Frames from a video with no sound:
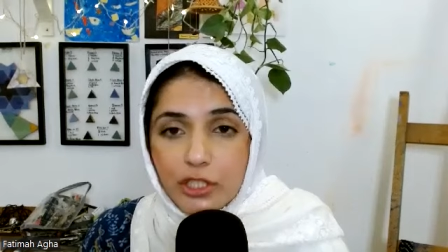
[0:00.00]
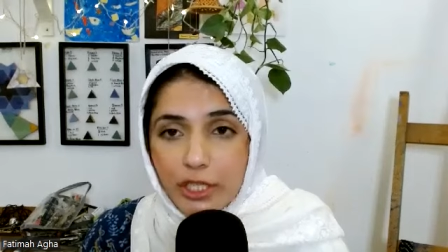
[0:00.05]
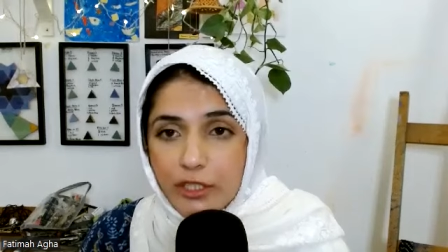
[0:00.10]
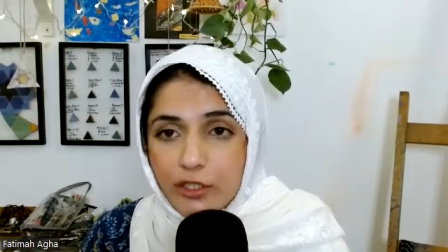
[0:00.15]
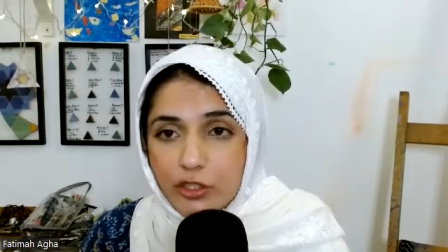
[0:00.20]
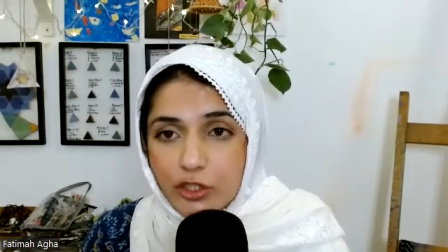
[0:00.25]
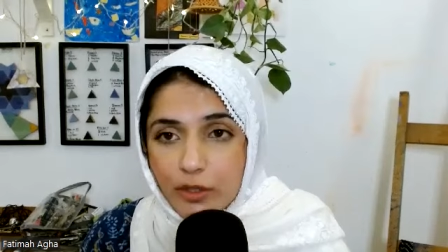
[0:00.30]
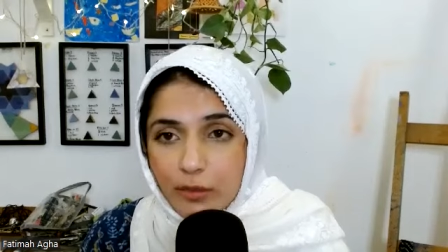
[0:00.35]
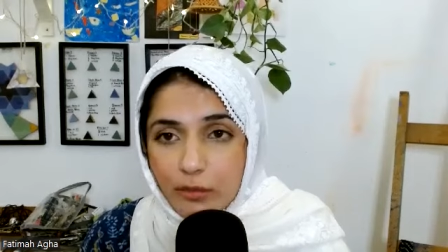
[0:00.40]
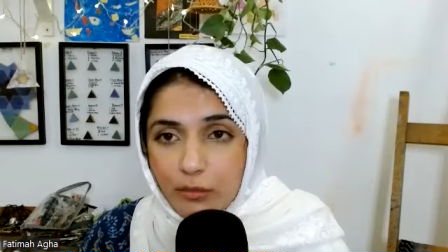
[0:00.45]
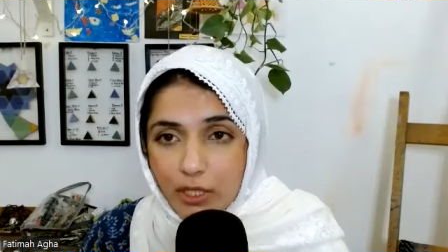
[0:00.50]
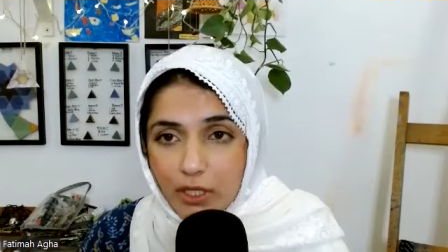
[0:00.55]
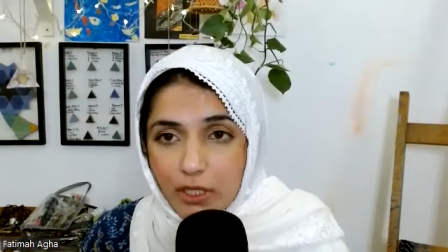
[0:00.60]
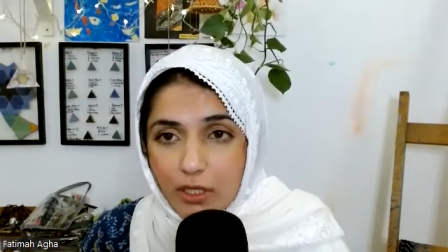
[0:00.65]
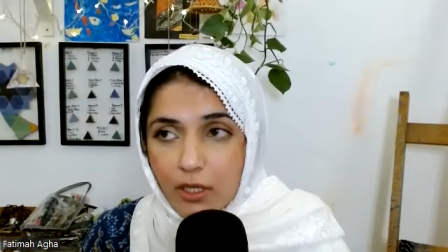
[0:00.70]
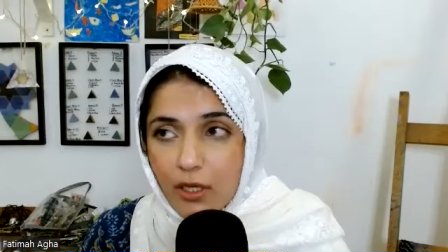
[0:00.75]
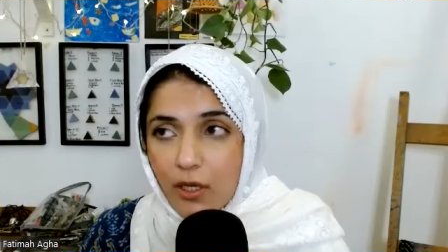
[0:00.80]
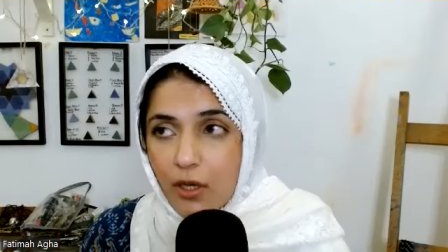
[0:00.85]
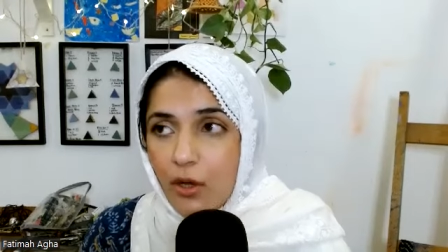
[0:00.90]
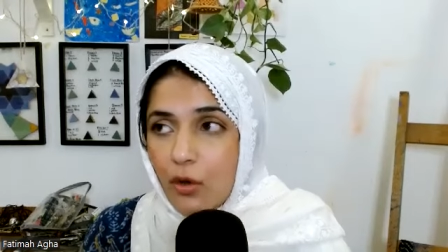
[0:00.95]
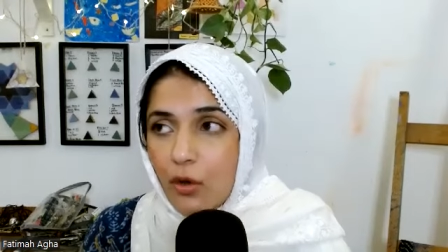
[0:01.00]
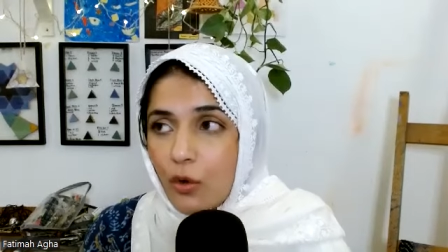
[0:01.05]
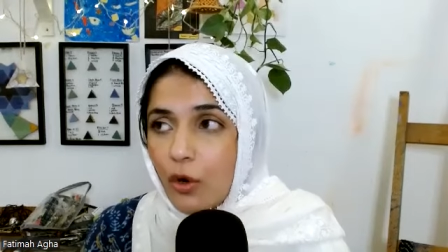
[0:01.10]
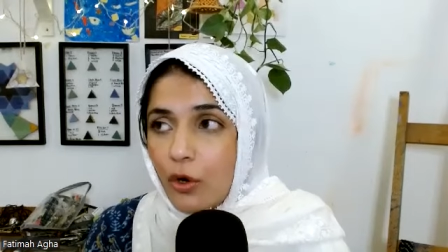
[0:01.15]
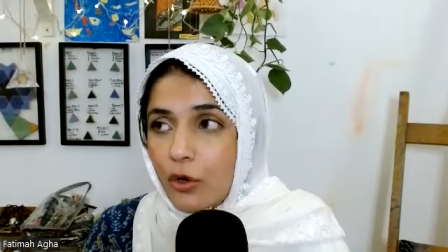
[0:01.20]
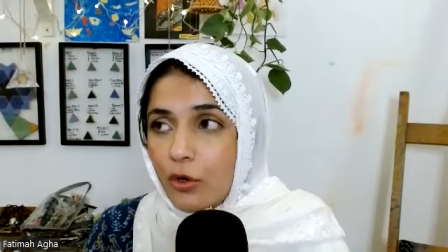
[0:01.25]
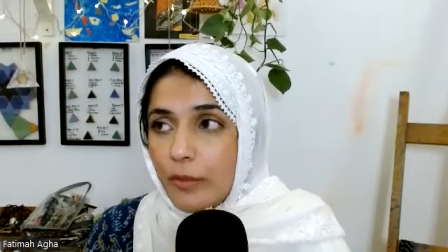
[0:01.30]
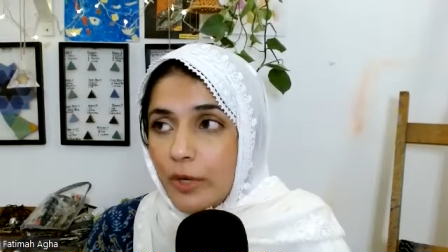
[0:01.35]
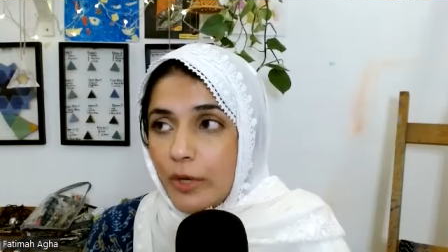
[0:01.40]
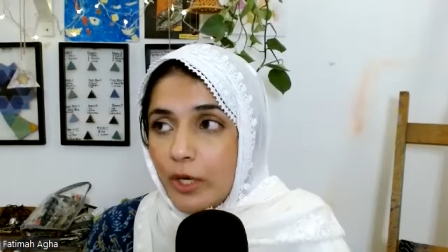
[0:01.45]
change in me.
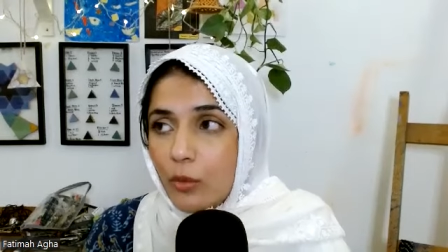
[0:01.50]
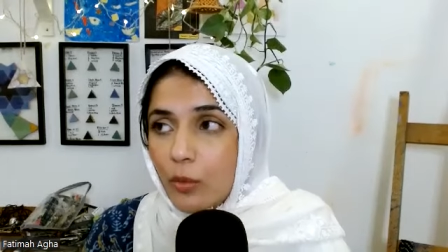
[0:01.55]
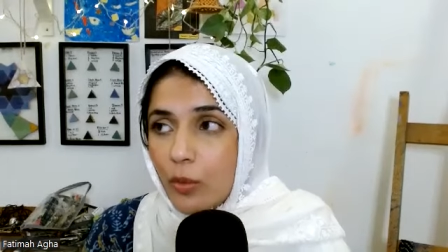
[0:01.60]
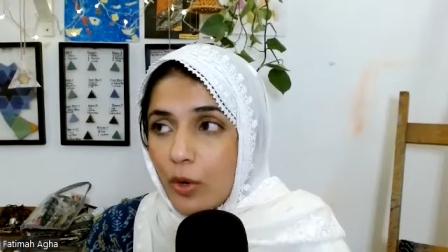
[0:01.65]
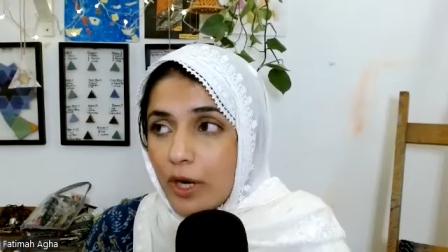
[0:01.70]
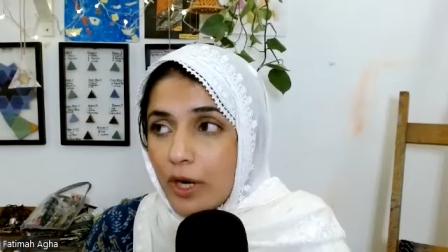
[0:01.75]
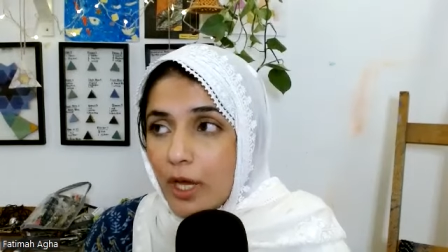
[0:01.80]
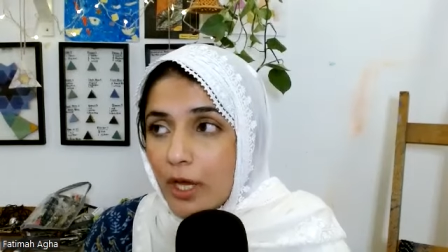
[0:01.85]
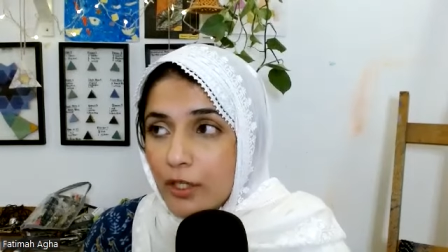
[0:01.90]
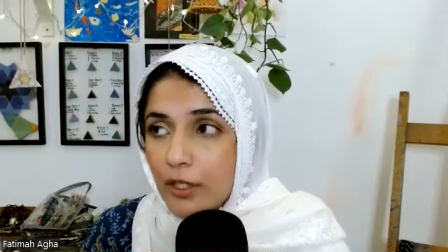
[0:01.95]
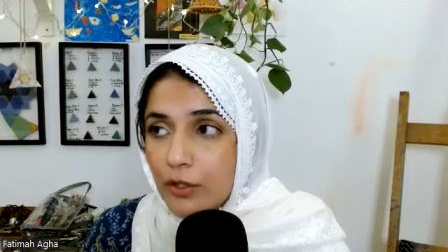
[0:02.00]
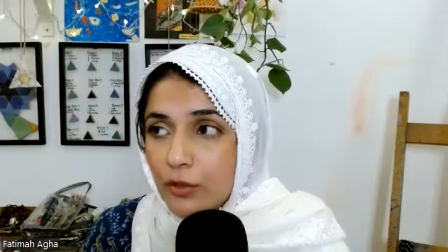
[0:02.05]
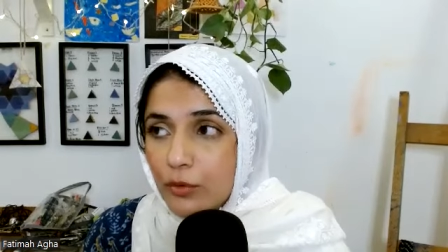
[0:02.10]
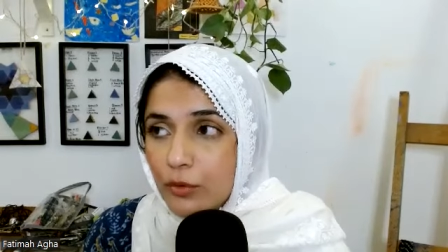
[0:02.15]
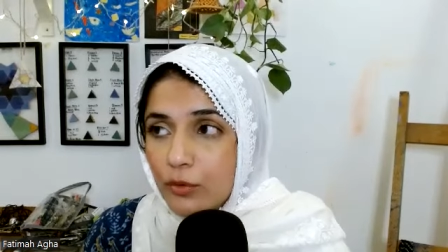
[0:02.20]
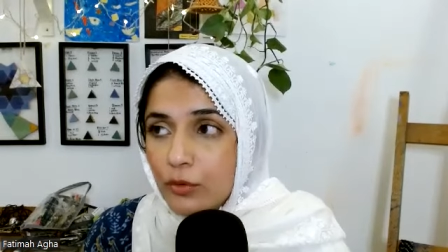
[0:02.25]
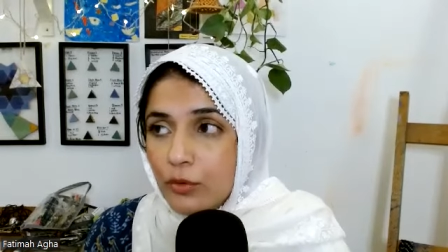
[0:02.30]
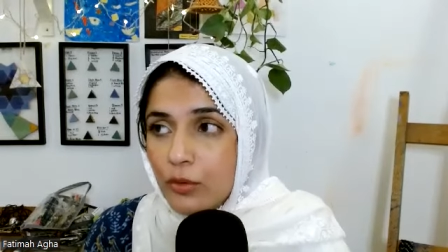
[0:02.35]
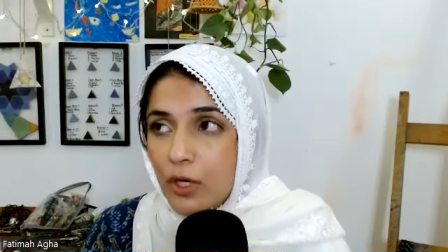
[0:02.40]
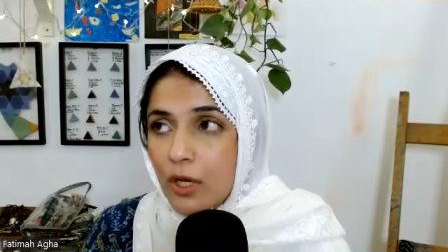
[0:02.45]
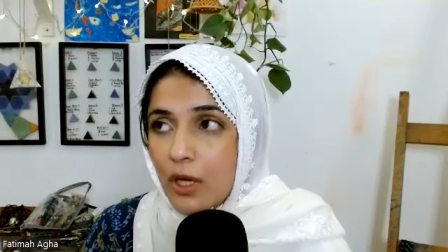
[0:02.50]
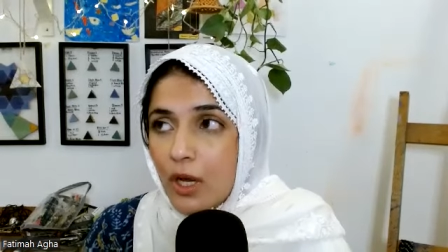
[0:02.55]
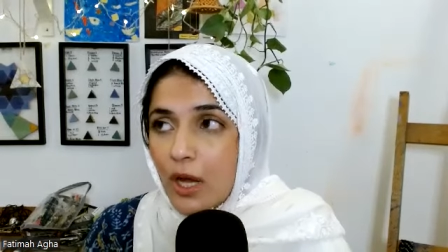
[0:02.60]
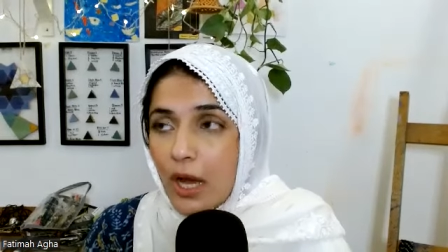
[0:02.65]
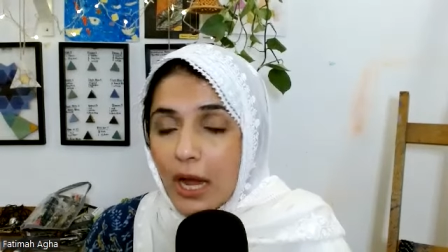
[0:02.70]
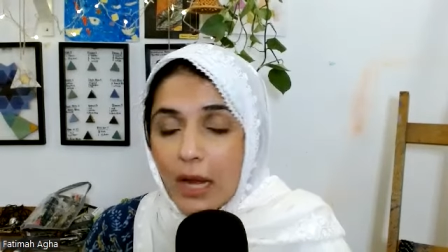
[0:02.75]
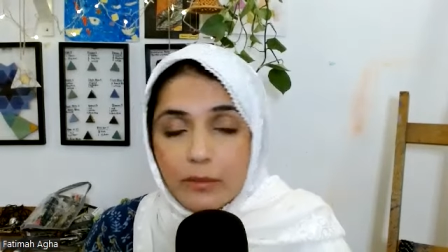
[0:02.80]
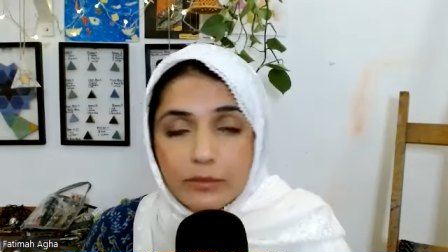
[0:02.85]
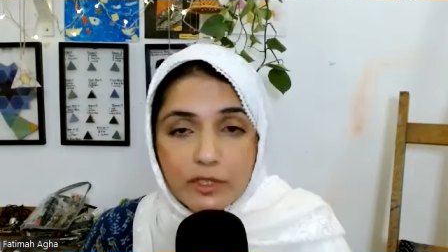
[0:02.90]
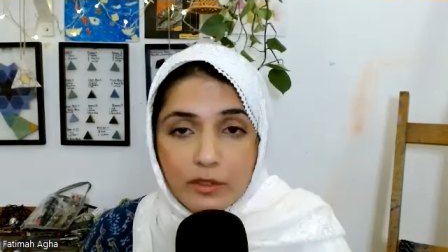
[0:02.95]
Or no matter what I do,
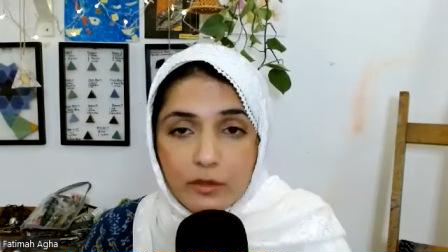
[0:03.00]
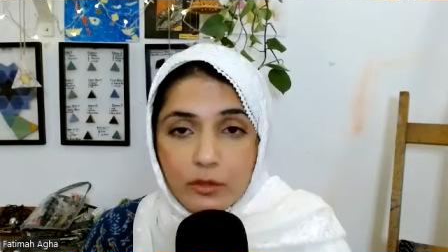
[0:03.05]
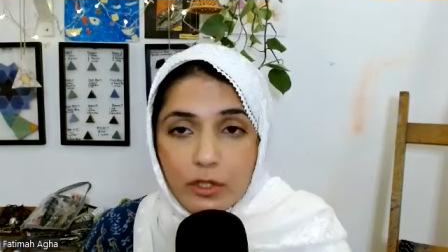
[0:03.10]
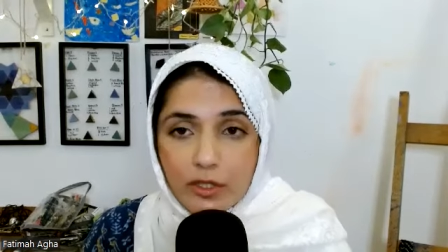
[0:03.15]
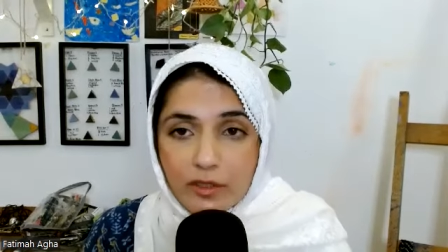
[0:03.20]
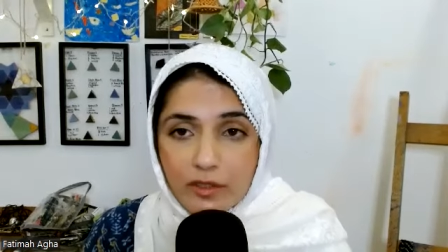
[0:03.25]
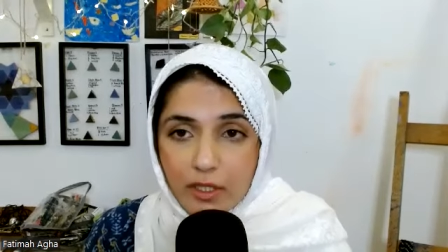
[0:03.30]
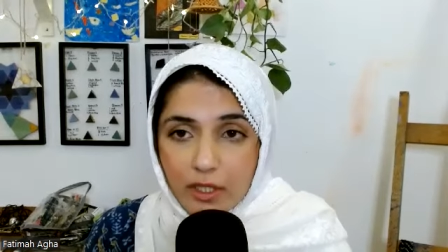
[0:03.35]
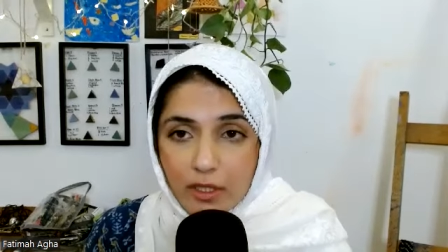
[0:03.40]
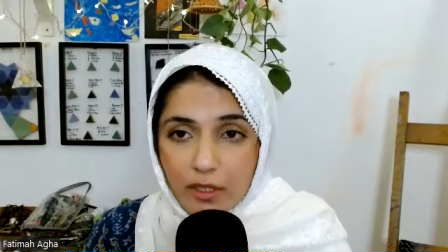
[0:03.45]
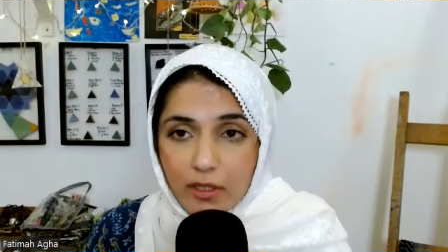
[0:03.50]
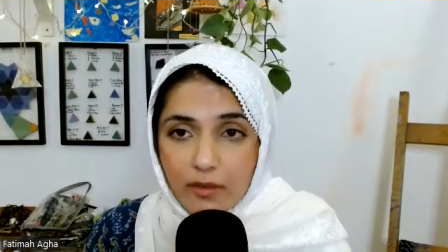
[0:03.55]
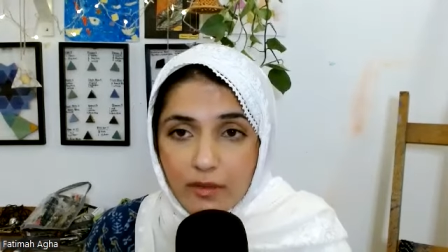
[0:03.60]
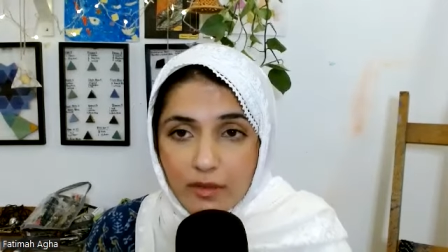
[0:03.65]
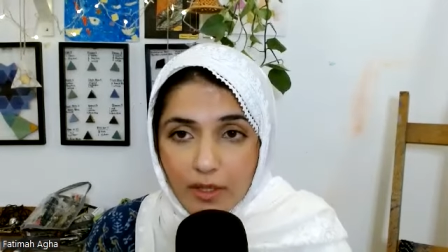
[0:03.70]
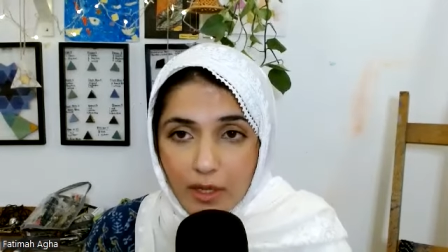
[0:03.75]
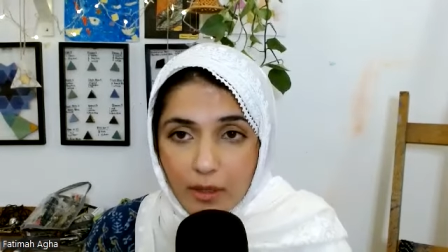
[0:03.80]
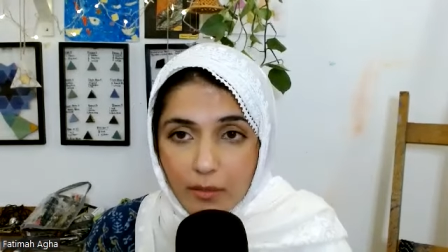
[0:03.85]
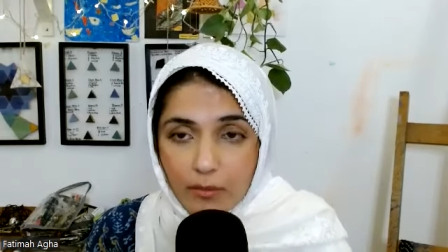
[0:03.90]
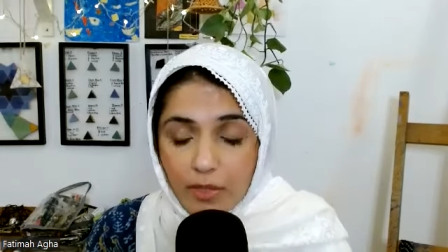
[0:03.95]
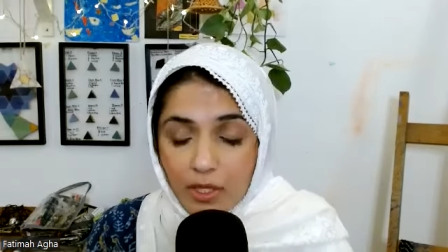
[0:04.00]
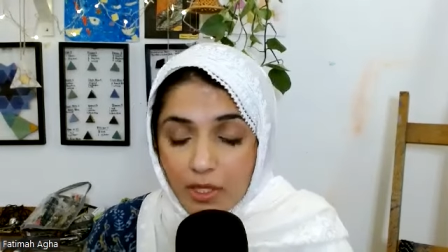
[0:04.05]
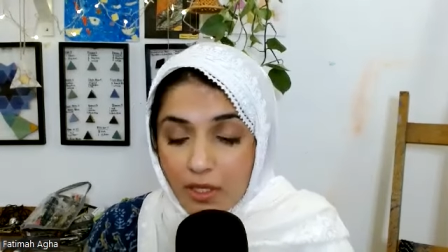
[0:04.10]
I'm just going to stay the same.